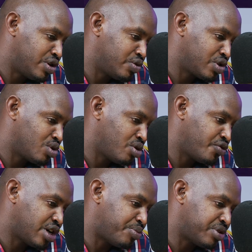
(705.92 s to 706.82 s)
we talk
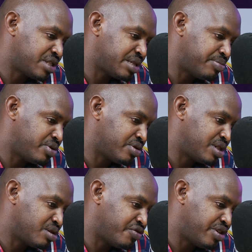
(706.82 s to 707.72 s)
of capacity
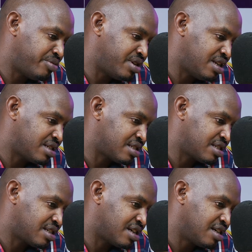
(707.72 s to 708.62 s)
building of the media
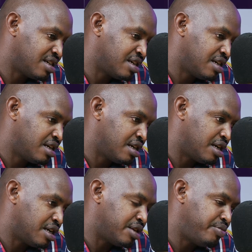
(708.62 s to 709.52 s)
sector,
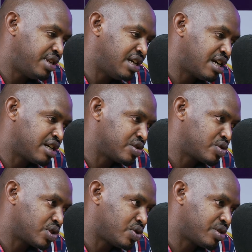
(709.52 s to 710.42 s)
the Media
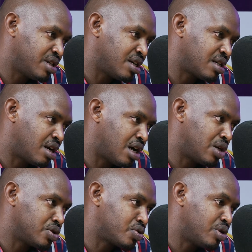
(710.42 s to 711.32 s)
Council is looking at
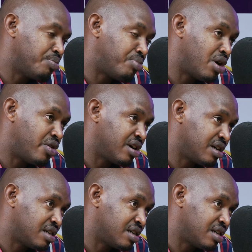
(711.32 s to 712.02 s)
how to empower